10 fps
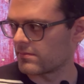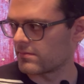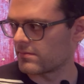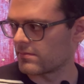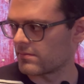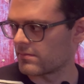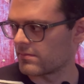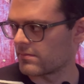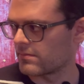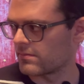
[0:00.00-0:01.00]

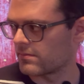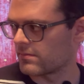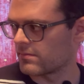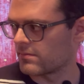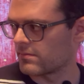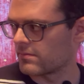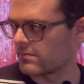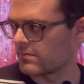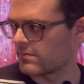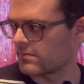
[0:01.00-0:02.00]

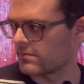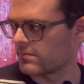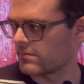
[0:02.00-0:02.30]
The person shown says nothing.